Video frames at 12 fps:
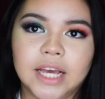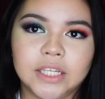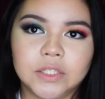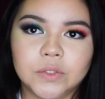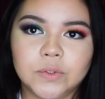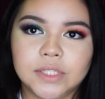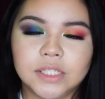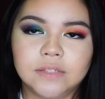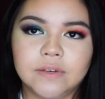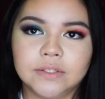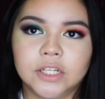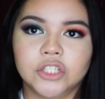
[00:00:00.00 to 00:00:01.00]
I used this
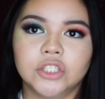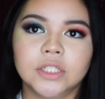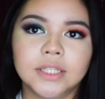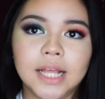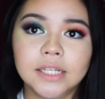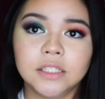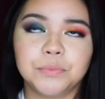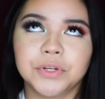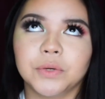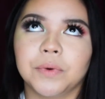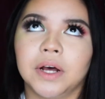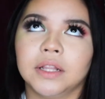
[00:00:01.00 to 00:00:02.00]
foundation. It lasted
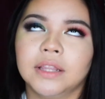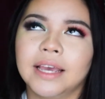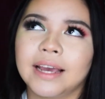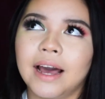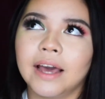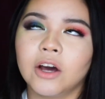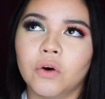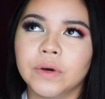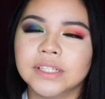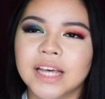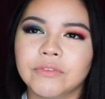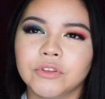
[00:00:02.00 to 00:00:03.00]
pretty well. Like I
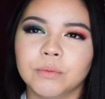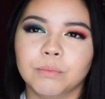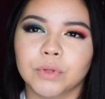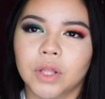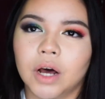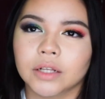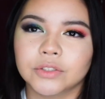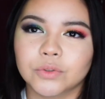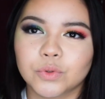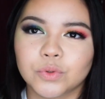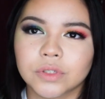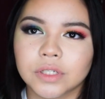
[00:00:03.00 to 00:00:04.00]
always have to blot
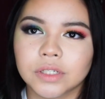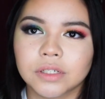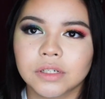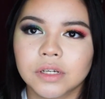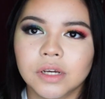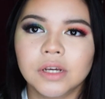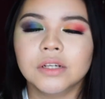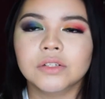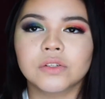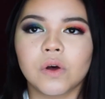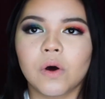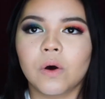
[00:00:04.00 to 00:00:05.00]
usually.
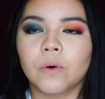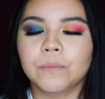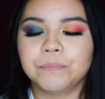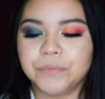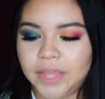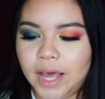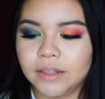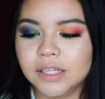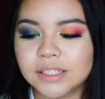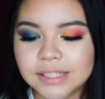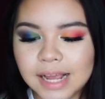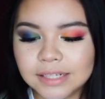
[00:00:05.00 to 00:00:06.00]
So yeah,
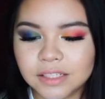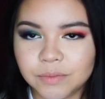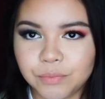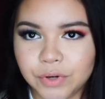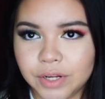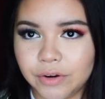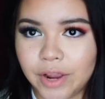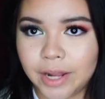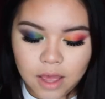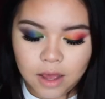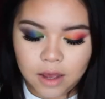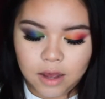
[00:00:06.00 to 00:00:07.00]
this lasted pretty great.
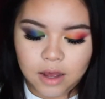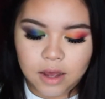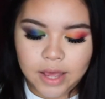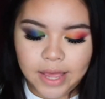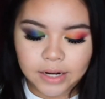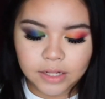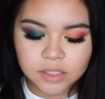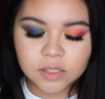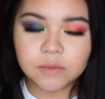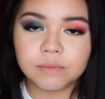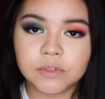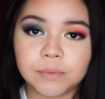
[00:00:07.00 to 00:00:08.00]
And it's
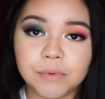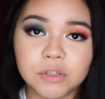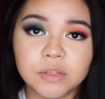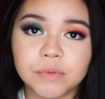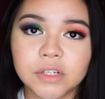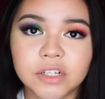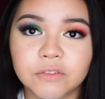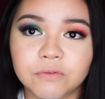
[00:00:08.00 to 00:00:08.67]
supposed to be good in